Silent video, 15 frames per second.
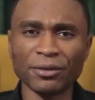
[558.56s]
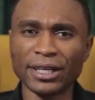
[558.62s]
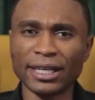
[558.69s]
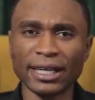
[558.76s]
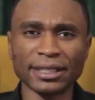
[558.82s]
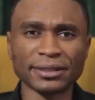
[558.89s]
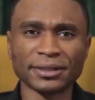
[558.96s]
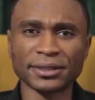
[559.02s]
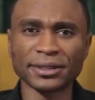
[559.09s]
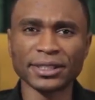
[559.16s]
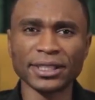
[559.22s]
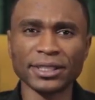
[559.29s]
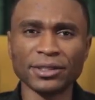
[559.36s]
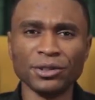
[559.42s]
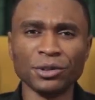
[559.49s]
we can
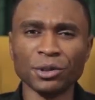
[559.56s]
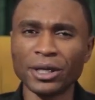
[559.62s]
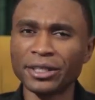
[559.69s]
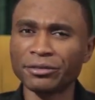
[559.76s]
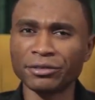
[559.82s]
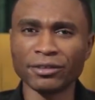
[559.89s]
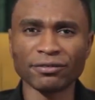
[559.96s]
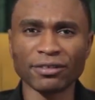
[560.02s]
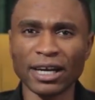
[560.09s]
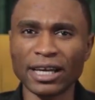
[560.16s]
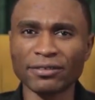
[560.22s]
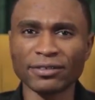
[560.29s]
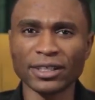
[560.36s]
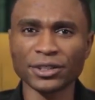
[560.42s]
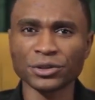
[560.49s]
see great
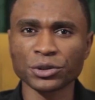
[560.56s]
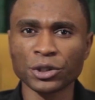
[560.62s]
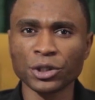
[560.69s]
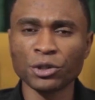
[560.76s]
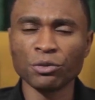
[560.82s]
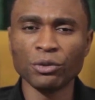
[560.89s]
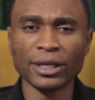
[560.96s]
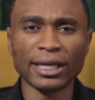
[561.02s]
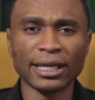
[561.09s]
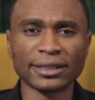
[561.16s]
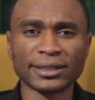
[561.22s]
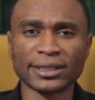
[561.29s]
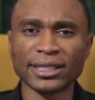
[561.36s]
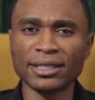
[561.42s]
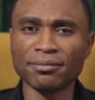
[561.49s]
revivals, we can
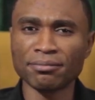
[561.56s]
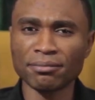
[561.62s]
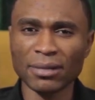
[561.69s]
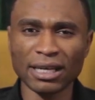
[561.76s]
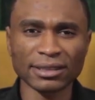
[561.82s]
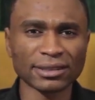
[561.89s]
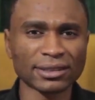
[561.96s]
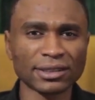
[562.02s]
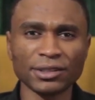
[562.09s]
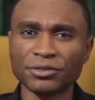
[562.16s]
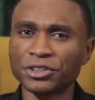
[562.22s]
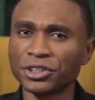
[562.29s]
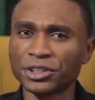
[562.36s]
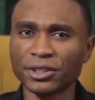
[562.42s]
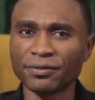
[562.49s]
see massive
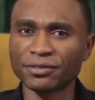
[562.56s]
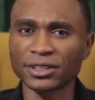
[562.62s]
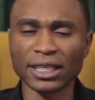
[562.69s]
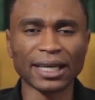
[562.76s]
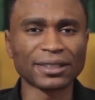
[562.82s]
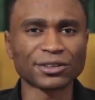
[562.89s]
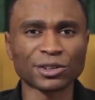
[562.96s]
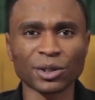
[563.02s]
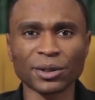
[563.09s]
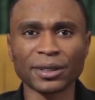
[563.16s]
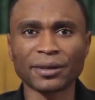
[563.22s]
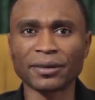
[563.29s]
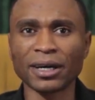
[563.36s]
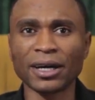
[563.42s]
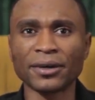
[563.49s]
shifts and
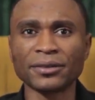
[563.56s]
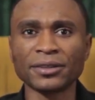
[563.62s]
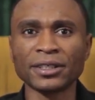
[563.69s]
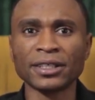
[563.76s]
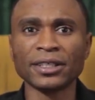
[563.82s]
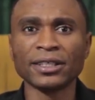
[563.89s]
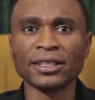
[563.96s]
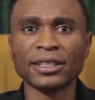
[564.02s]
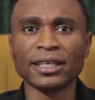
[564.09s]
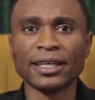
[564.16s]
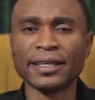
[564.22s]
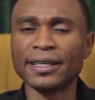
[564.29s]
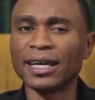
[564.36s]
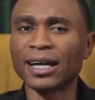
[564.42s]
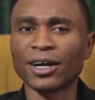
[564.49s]
turnaround
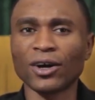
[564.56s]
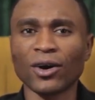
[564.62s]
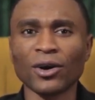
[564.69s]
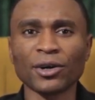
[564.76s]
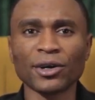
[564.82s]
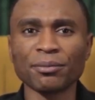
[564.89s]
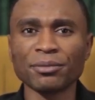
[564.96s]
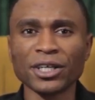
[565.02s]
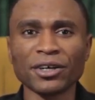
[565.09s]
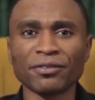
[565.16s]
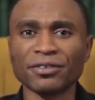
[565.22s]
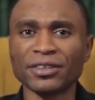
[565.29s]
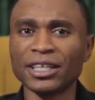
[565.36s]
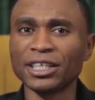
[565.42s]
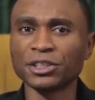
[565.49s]
in the economy of
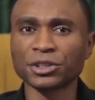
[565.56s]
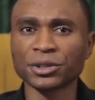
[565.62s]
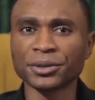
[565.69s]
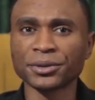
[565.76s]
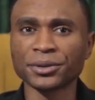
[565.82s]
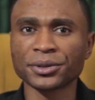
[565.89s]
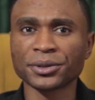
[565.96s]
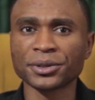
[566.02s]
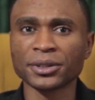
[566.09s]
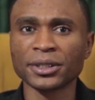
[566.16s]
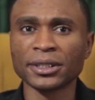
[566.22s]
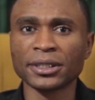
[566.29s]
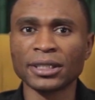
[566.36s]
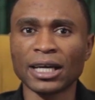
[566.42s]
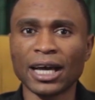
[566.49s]
nations.
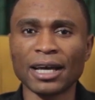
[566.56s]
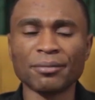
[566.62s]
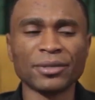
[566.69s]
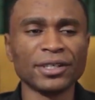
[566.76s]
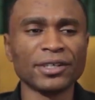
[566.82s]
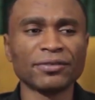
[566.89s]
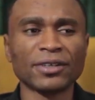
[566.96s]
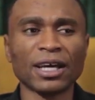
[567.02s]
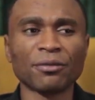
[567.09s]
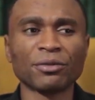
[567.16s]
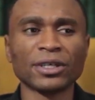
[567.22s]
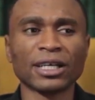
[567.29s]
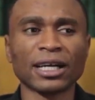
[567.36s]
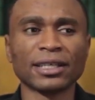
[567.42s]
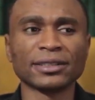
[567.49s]
I believe that
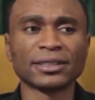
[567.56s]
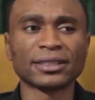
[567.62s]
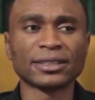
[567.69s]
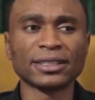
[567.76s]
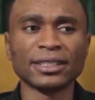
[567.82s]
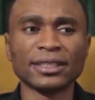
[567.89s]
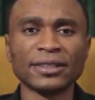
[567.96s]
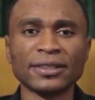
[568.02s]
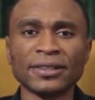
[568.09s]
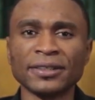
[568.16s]
we can see